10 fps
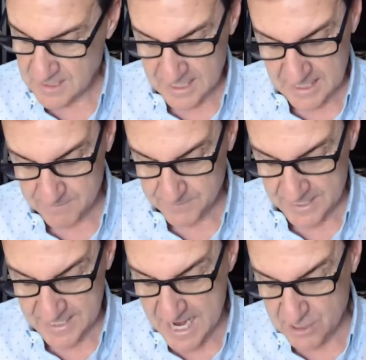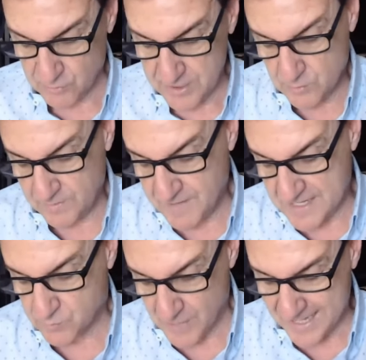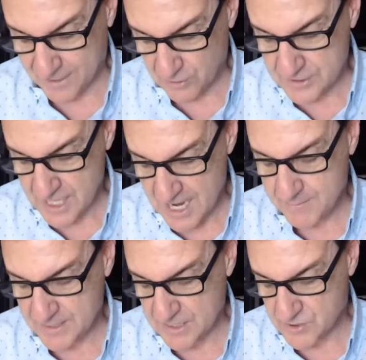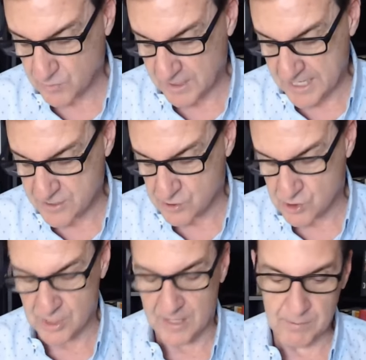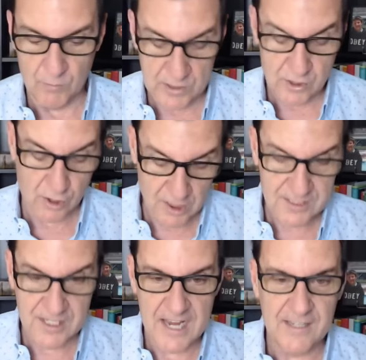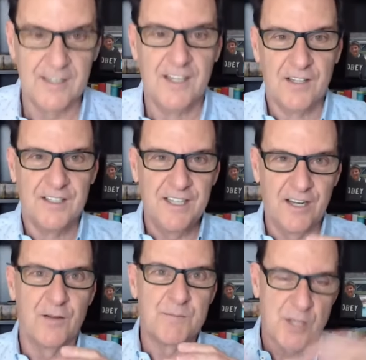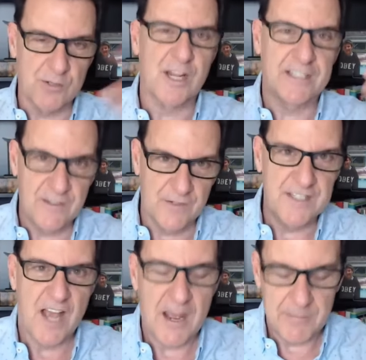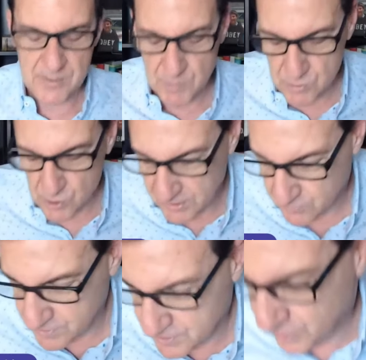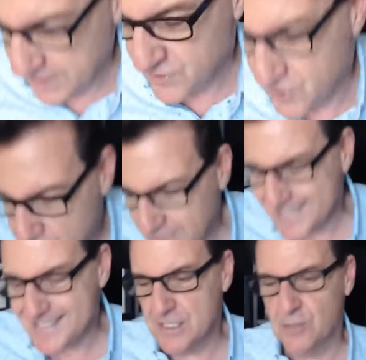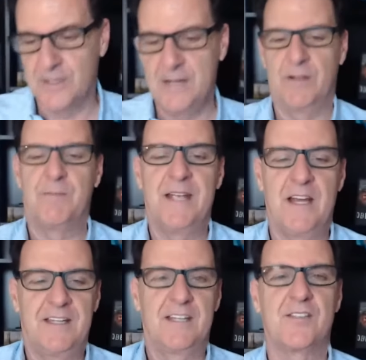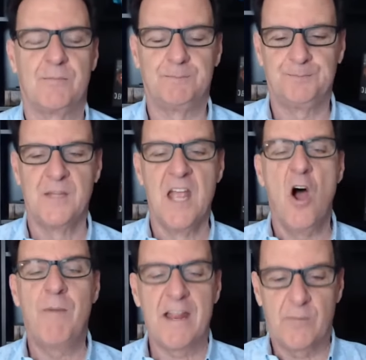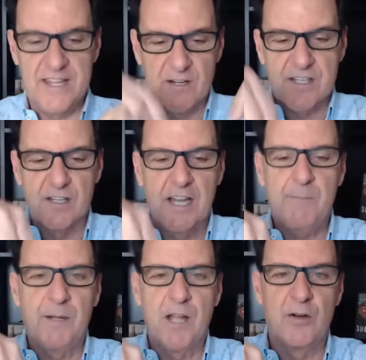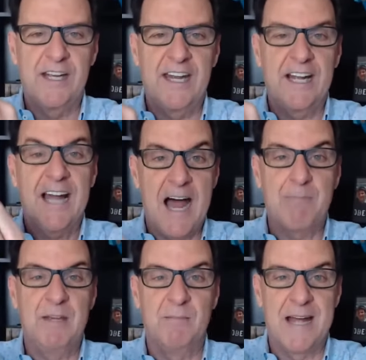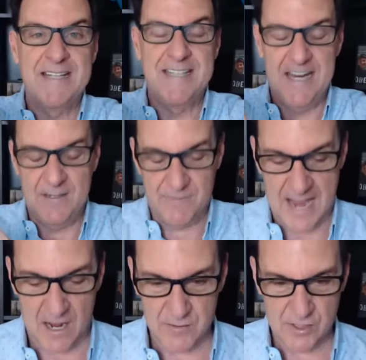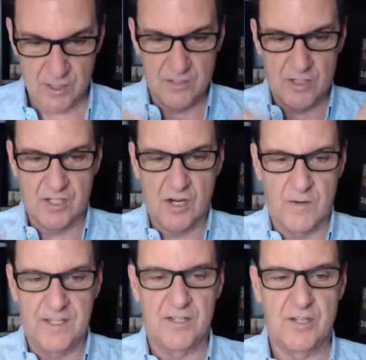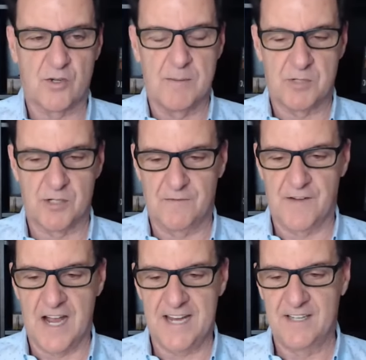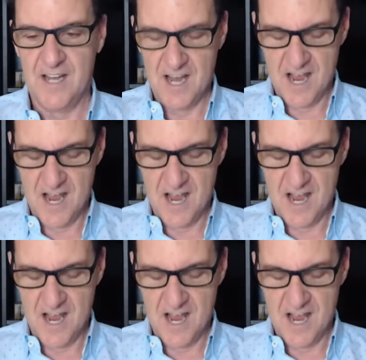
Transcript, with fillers: Um, and I agree to invest regular time in this relationship, which looks like you know, social activities, hobbies, mutual interests. Okay, so she doesn't agree with me on this. Oh, by the way, there's a link below to get a copy of my dating vows. You can just go in the description and find